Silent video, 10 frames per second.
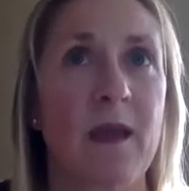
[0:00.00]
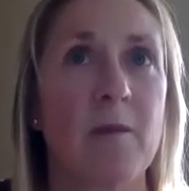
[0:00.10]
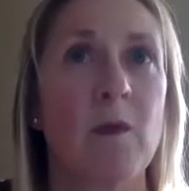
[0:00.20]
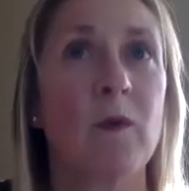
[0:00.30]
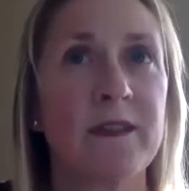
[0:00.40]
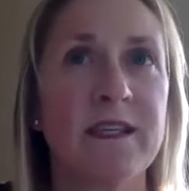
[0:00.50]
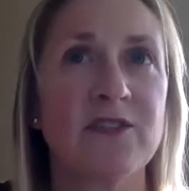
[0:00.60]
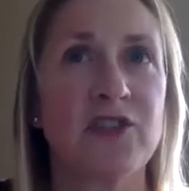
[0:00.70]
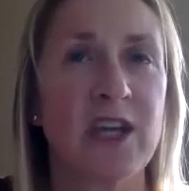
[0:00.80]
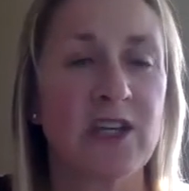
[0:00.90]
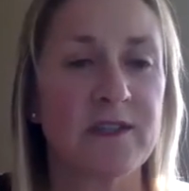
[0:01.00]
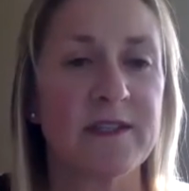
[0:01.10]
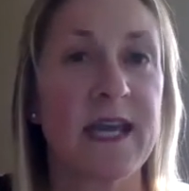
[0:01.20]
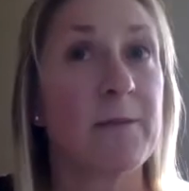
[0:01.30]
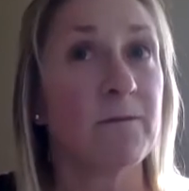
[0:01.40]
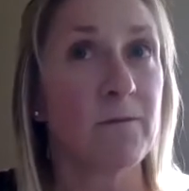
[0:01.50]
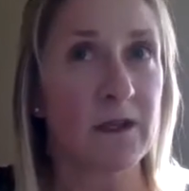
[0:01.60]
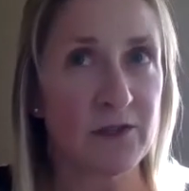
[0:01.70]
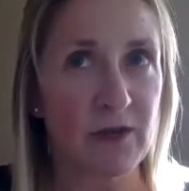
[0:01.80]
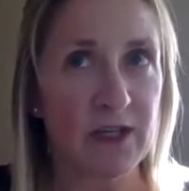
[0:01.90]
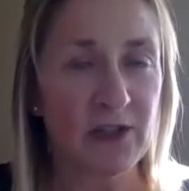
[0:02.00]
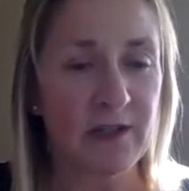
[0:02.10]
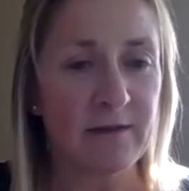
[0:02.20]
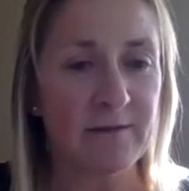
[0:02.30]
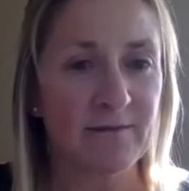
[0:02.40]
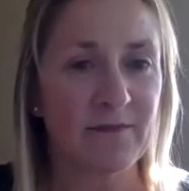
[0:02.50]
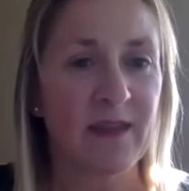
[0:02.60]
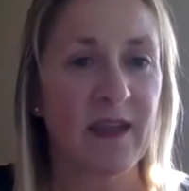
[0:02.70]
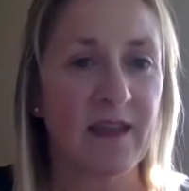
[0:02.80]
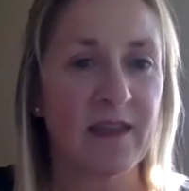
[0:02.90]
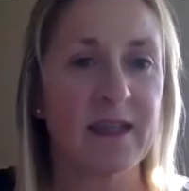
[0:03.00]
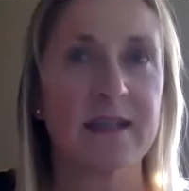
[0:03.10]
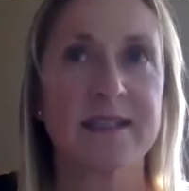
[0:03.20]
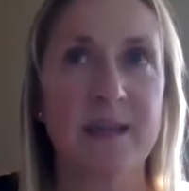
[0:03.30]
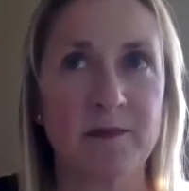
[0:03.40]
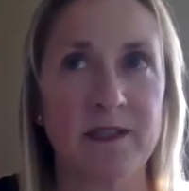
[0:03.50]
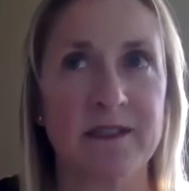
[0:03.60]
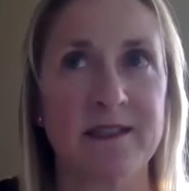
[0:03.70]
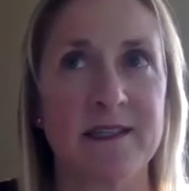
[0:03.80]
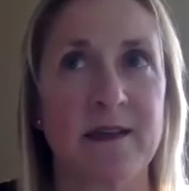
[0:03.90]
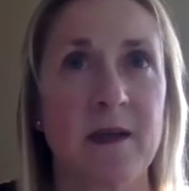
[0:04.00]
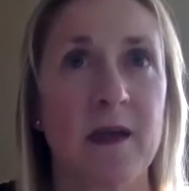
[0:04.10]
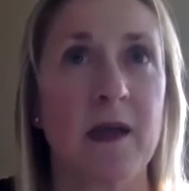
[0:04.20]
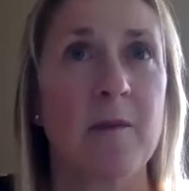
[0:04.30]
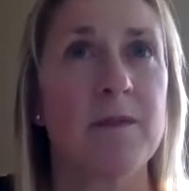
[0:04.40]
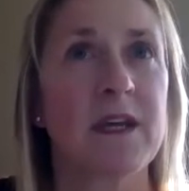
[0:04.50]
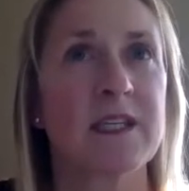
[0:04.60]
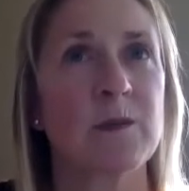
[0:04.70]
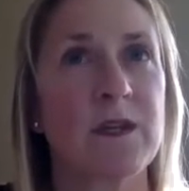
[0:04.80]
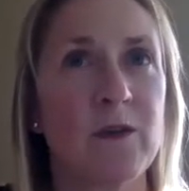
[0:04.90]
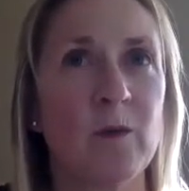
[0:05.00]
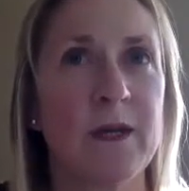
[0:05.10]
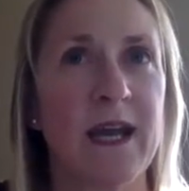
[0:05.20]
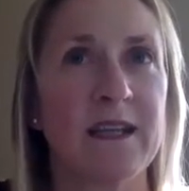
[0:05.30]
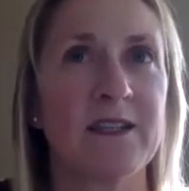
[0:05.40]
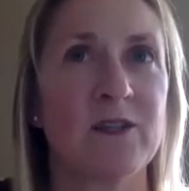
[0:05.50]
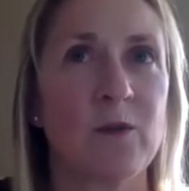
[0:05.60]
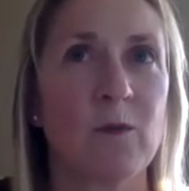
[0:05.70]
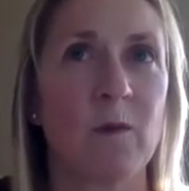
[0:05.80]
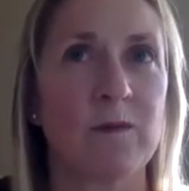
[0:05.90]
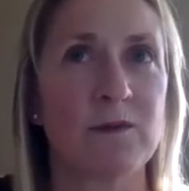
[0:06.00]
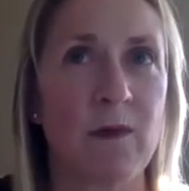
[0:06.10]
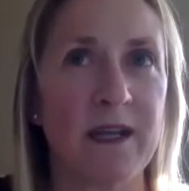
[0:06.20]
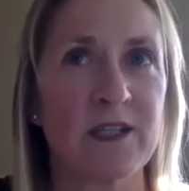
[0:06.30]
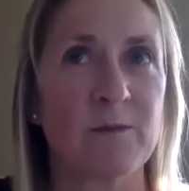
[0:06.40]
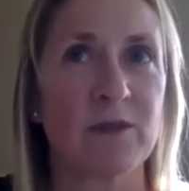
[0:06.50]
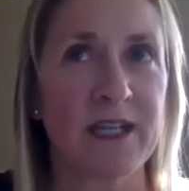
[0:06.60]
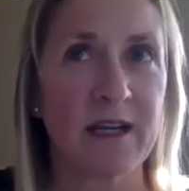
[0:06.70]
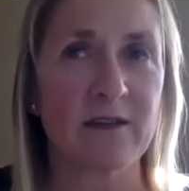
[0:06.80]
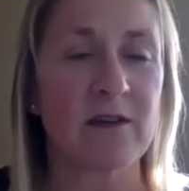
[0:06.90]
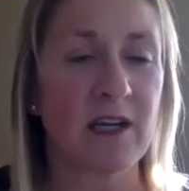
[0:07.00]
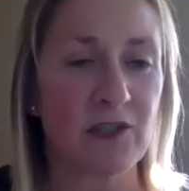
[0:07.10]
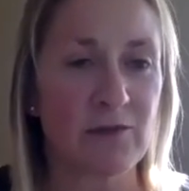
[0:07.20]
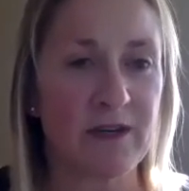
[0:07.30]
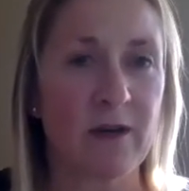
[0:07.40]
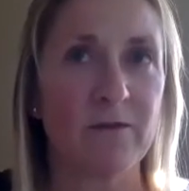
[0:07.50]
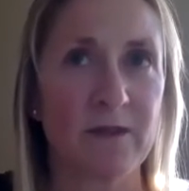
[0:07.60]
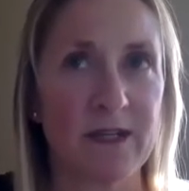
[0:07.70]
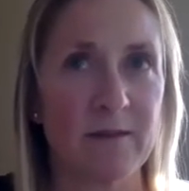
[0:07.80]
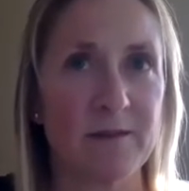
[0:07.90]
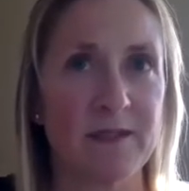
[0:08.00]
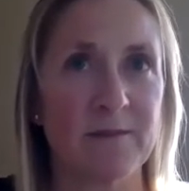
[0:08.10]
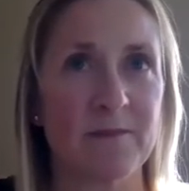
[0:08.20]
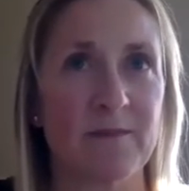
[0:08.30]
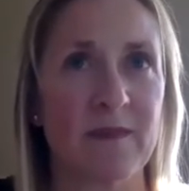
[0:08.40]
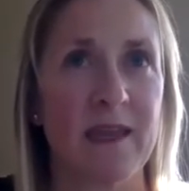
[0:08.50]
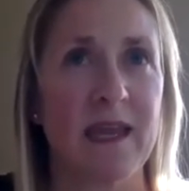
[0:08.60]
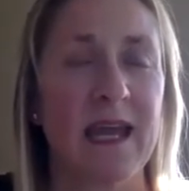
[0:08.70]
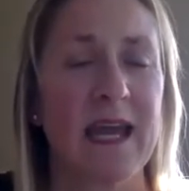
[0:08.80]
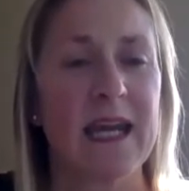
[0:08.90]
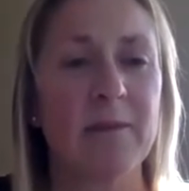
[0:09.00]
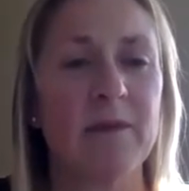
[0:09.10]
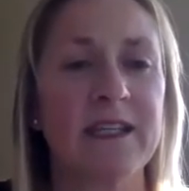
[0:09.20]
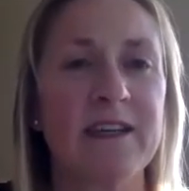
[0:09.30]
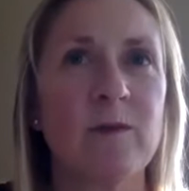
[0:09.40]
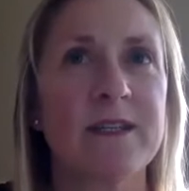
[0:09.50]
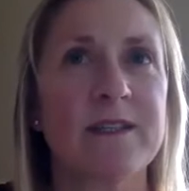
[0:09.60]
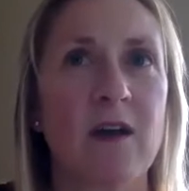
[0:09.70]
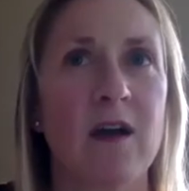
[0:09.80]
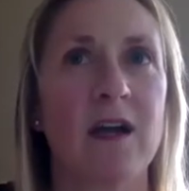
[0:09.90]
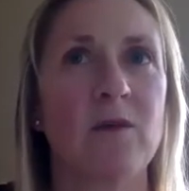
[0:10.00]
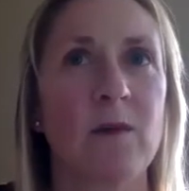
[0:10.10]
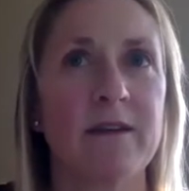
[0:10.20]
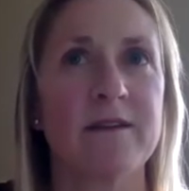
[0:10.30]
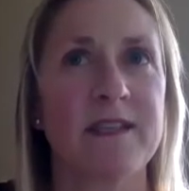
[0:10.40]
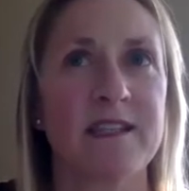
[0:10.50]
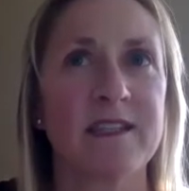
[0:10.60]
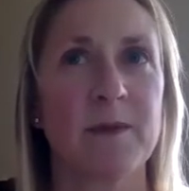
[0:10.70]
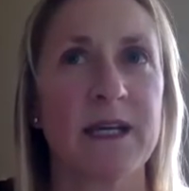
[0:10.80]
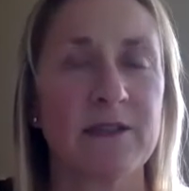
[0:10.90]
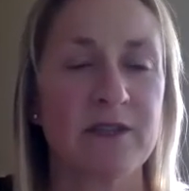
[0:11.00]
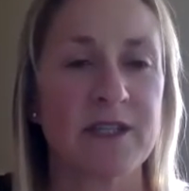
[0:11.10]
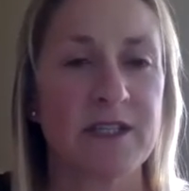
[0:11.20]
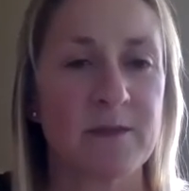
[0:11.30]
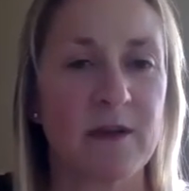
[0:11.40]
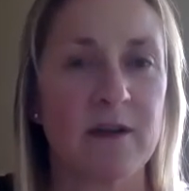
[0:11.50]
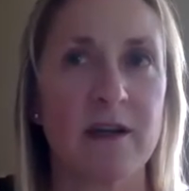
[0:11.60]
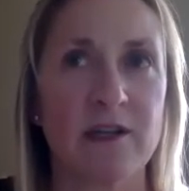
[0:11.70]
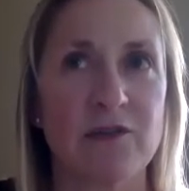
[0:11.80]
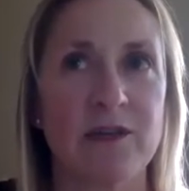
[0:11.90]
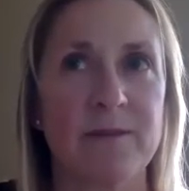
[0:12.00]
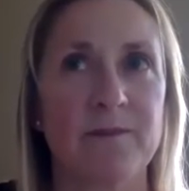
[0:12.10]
But with these changes came frustration and then acceptance, because we knew we had to do what was right to protect our country and our freedoms. And I believe we saw a greater sense of patriotism in our country.